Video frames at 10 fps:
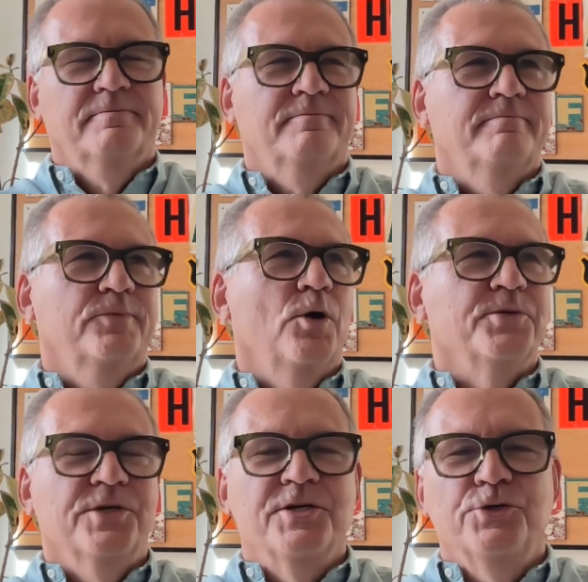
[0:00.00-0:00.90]

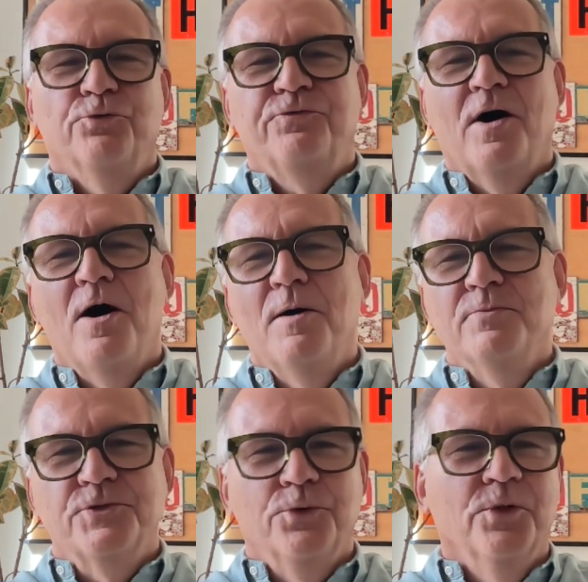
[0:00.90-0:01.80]
computational farms
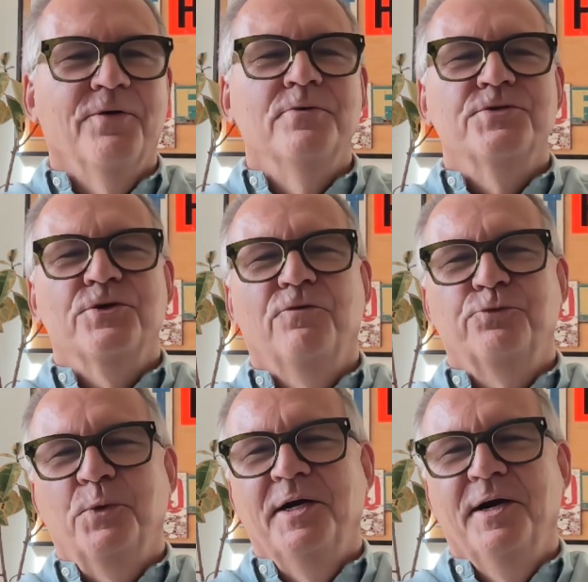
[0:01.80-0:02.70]
and all their own
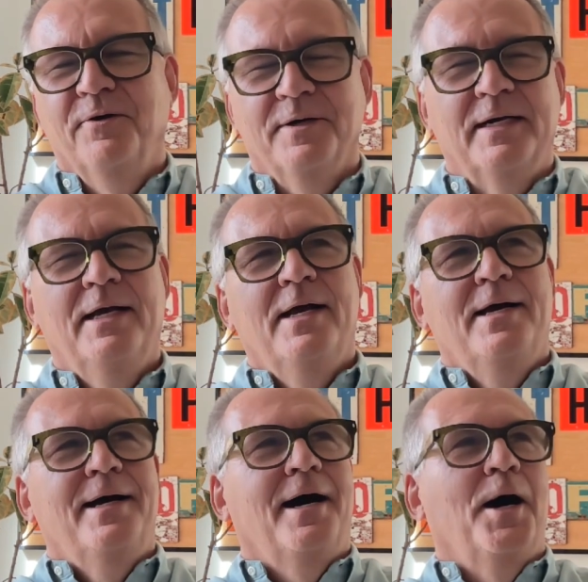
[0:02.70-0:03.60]
software, and
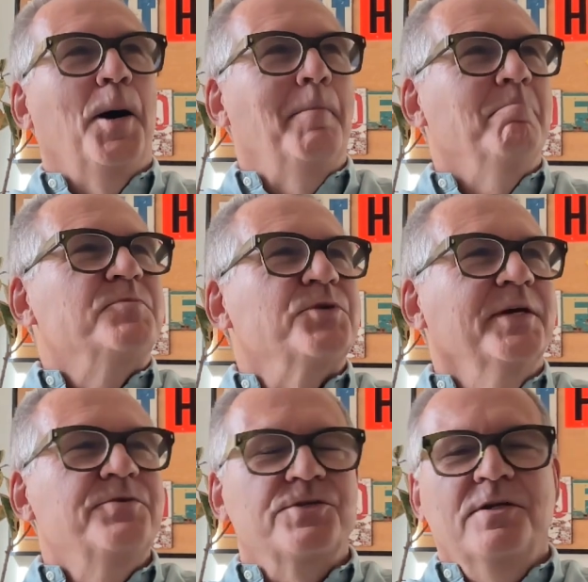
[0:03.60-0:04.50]
so they're
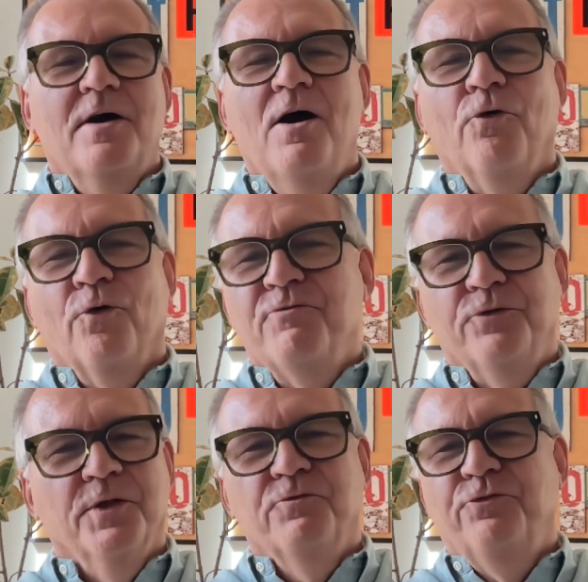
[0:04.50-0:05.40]
just hungry for
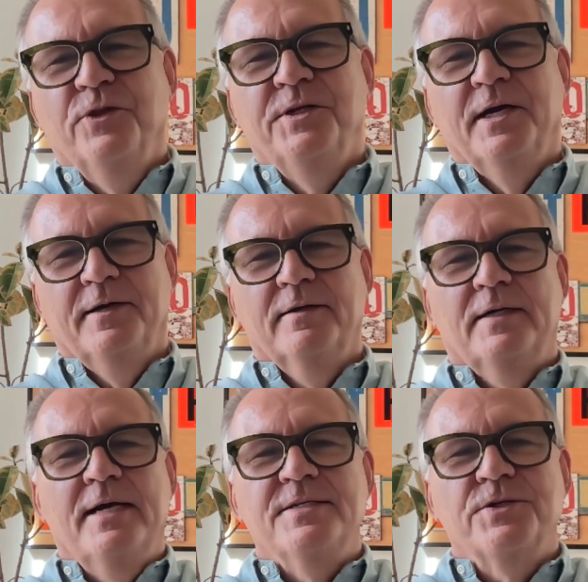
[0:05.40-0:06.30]
the data.
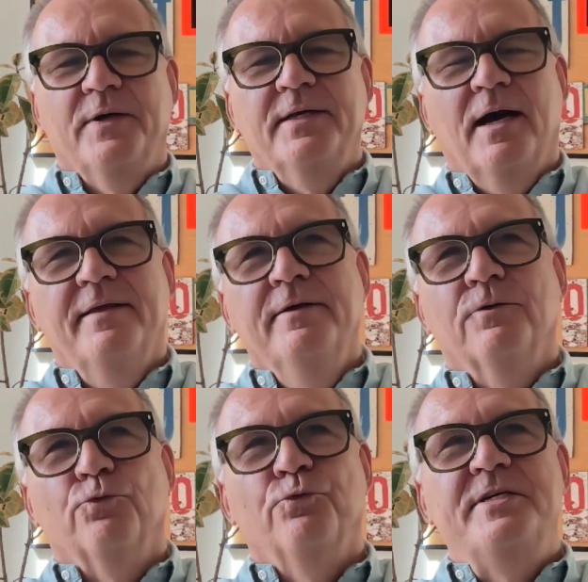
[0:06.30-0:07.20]
And so I think
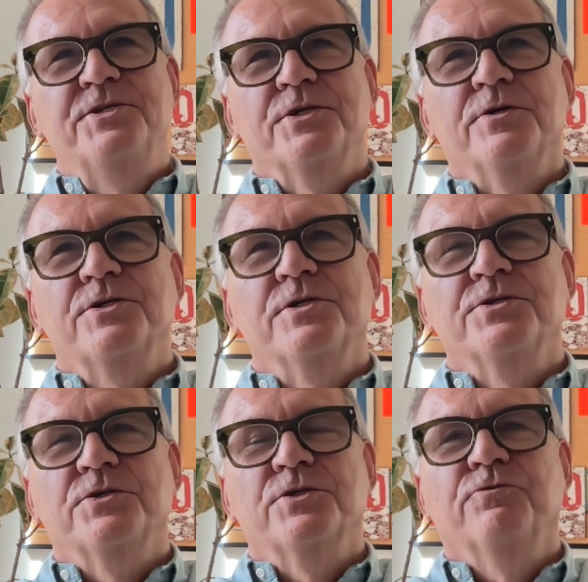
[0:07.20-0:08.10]
researchers
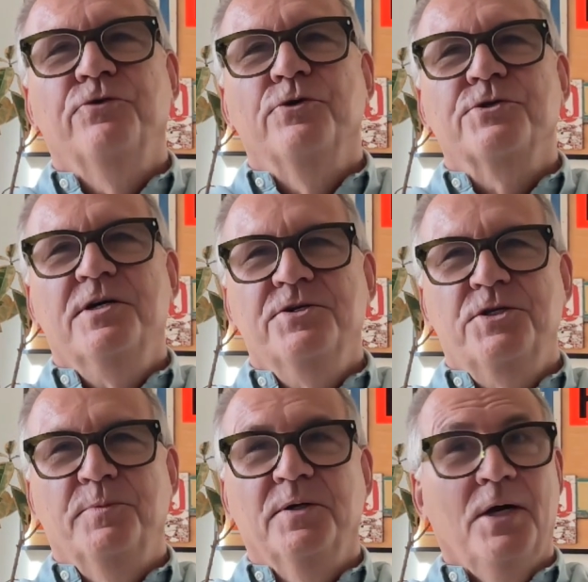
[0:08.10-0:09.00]
as the first
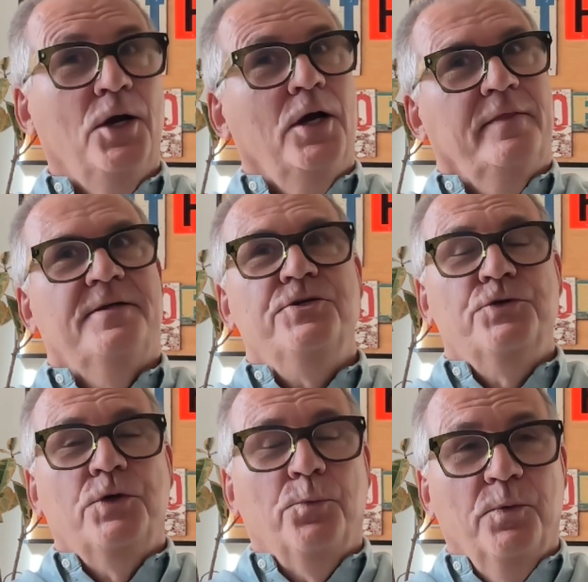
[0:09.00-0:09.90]
customer, they're just,
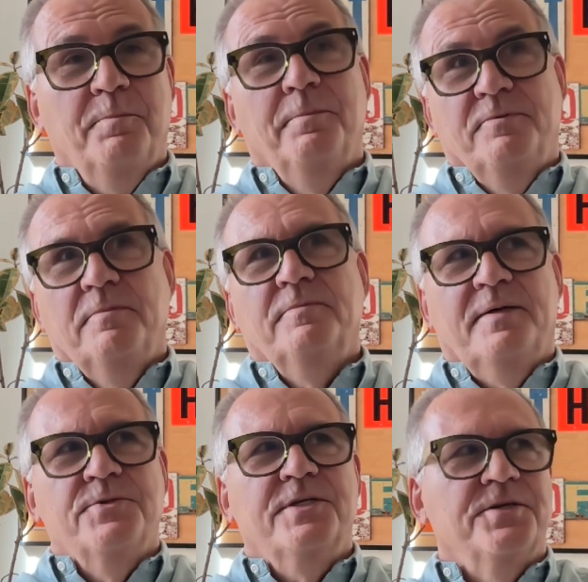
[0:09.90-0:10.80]
I
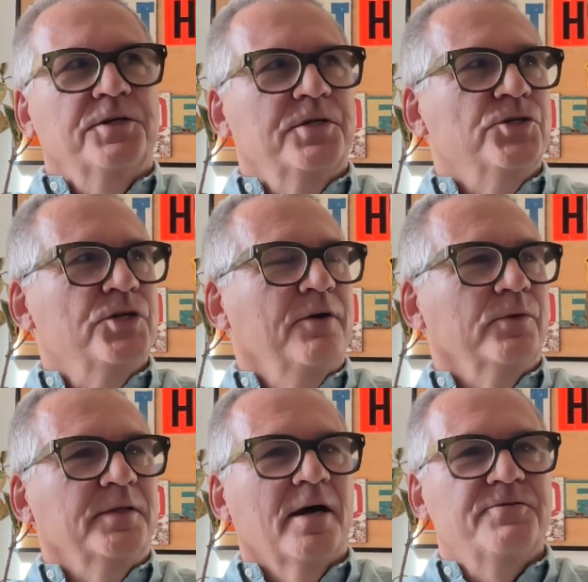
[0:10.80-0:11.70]
would say, just in general
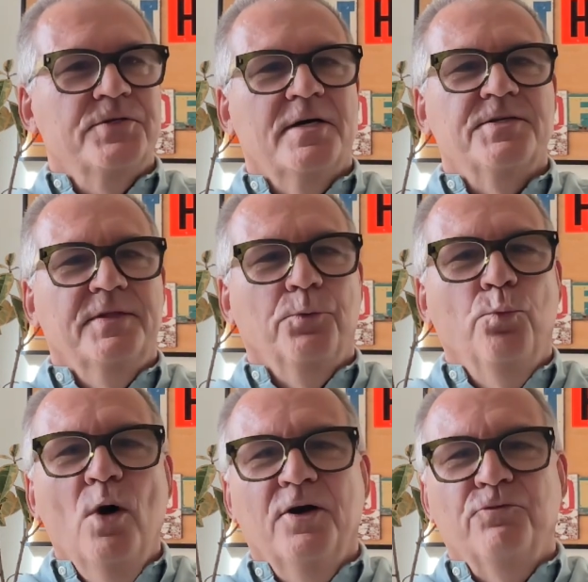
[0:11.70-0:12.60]
in life science, they're
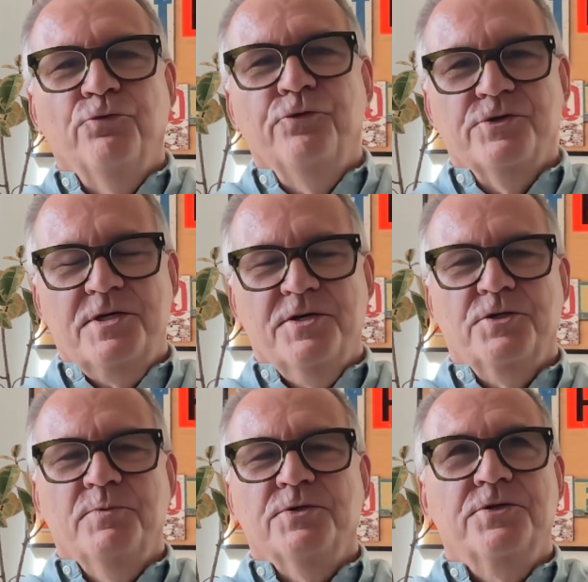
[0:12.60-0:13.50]
wonderful first
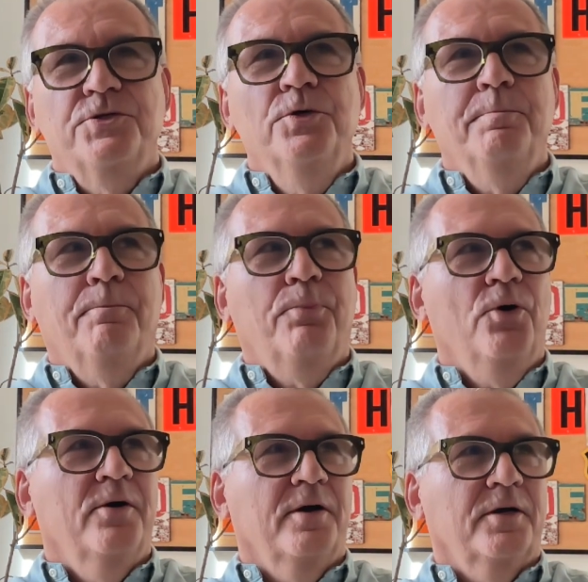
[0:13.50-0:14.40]
customers because your
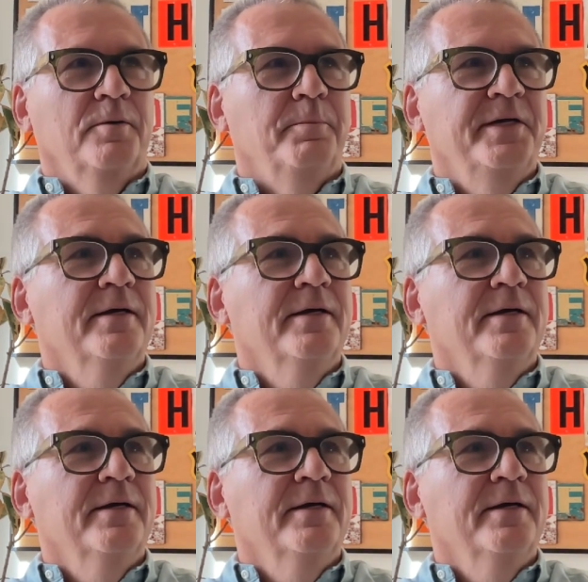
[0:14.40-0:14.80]
product can be